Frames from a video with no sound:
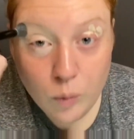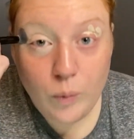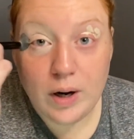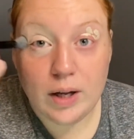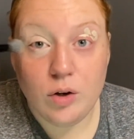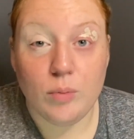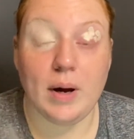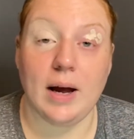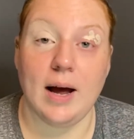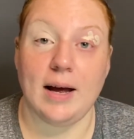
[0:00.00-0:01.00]
when I do
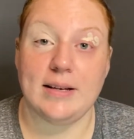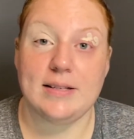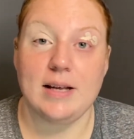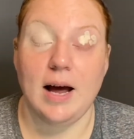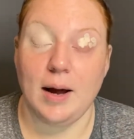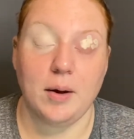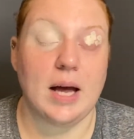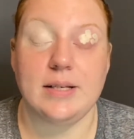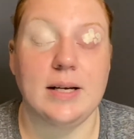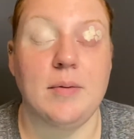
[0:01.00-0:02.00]
my eyes, I
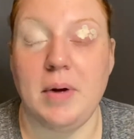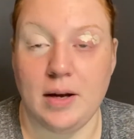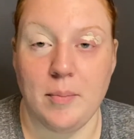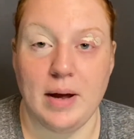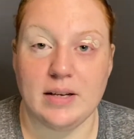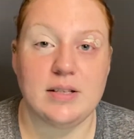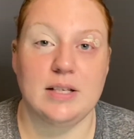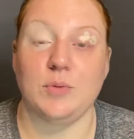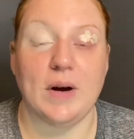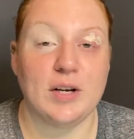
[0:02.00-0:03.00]
tend to make a mess.
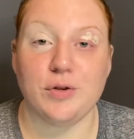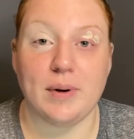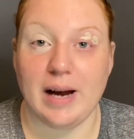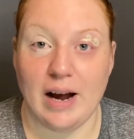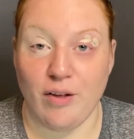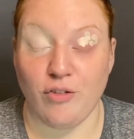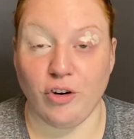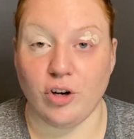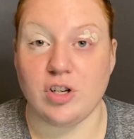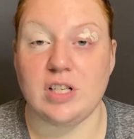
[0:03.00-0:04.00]
That's why I do my eyes
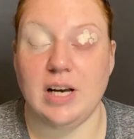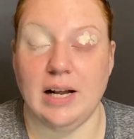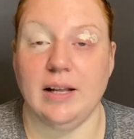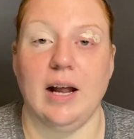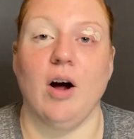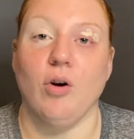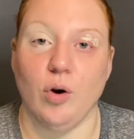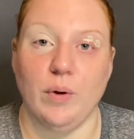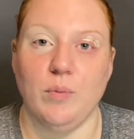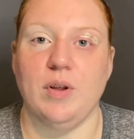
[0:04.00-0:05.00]
first, and then I'll
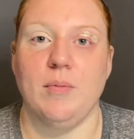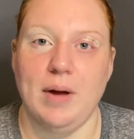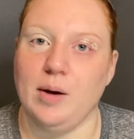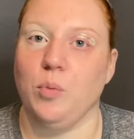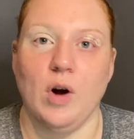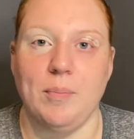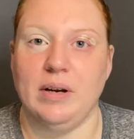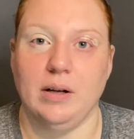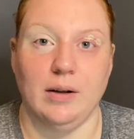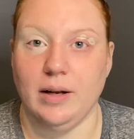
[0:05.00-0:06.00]
go in with a makeup wipe
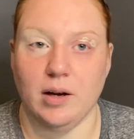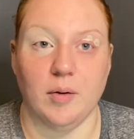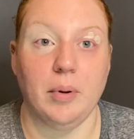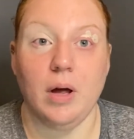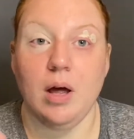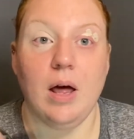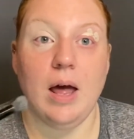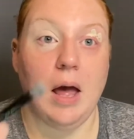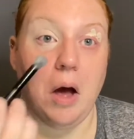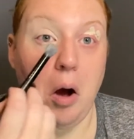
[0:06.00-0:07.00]
and clean up
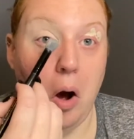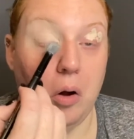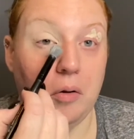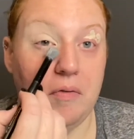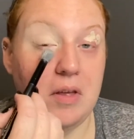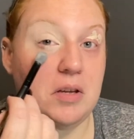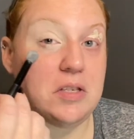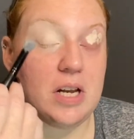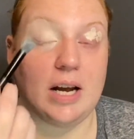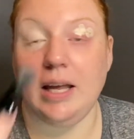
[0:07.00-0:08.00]
all of this
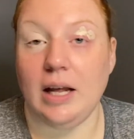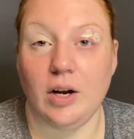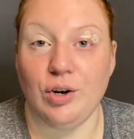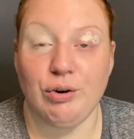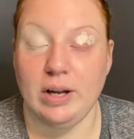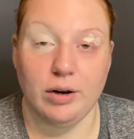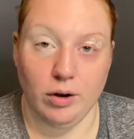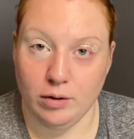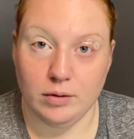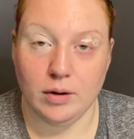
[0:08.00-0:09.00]
that I get under
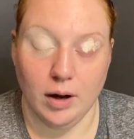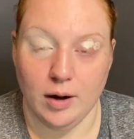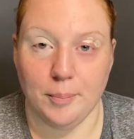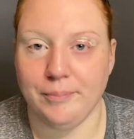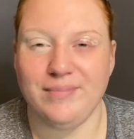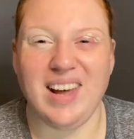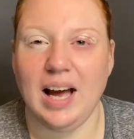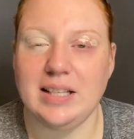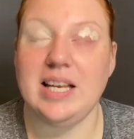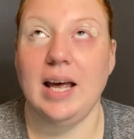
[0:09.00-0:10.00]
here. I
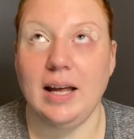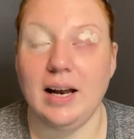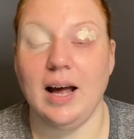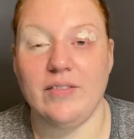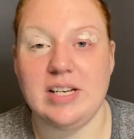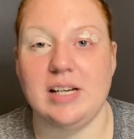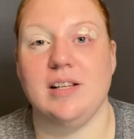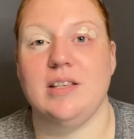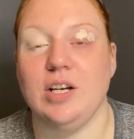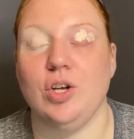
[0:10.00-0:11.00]
have a
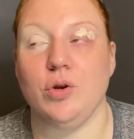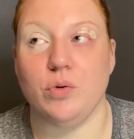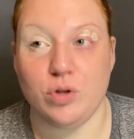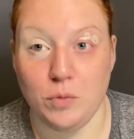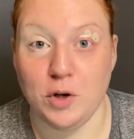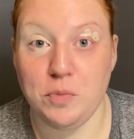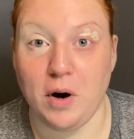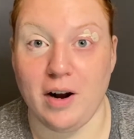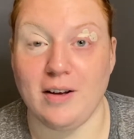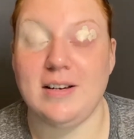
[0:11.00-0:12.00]
tendency to use too much
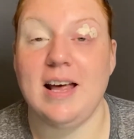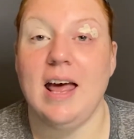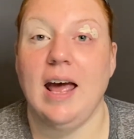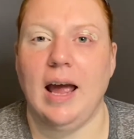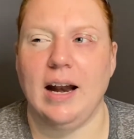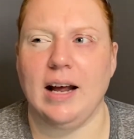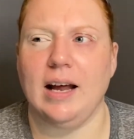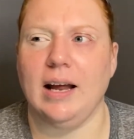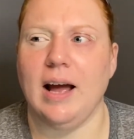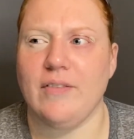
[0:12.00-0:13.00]
product, and
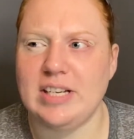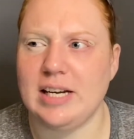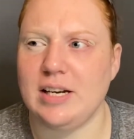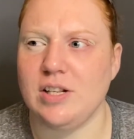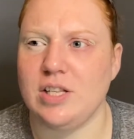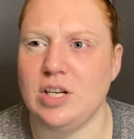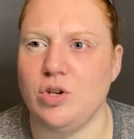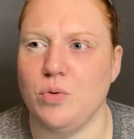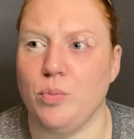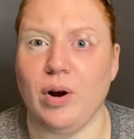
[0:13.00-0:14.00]
I have a tendency
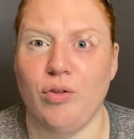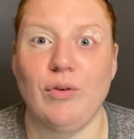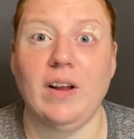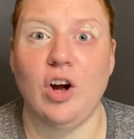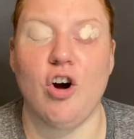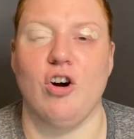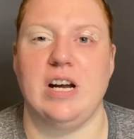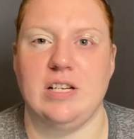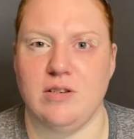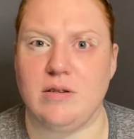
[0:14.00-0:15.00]
to press really hard
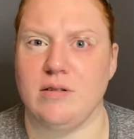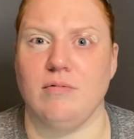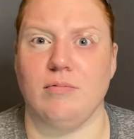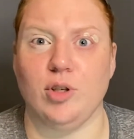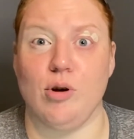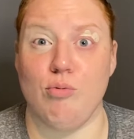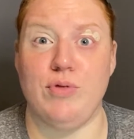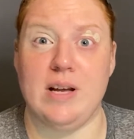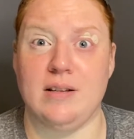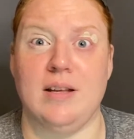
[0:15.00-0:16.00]
and to go
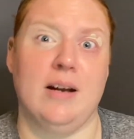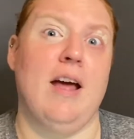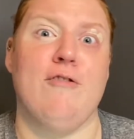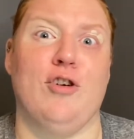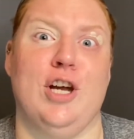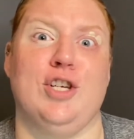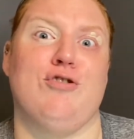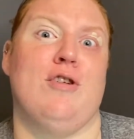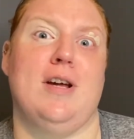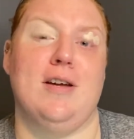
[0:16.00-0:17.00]
things at every
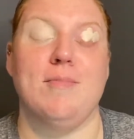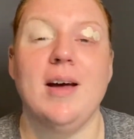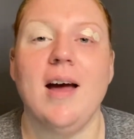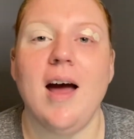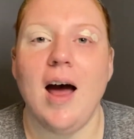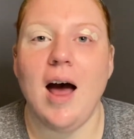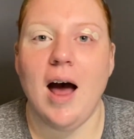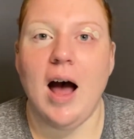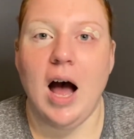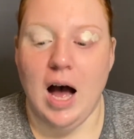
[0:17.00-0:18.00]
extreme.
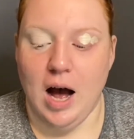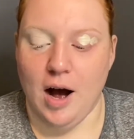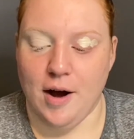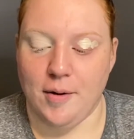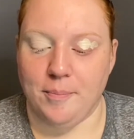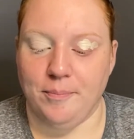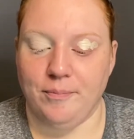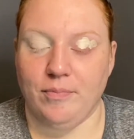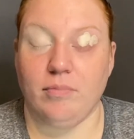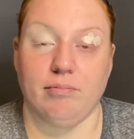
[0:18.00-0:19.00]
But
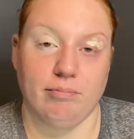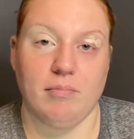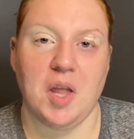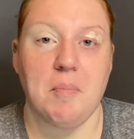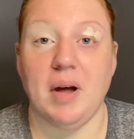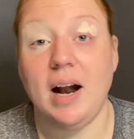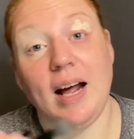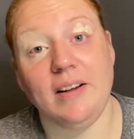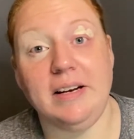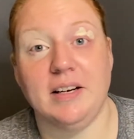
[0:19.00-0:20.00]
I
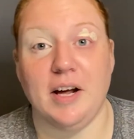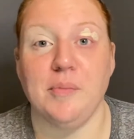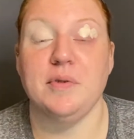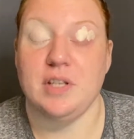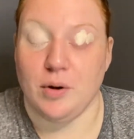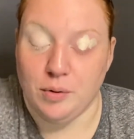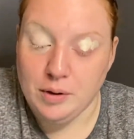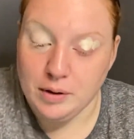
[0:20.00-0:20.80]
clean it up, so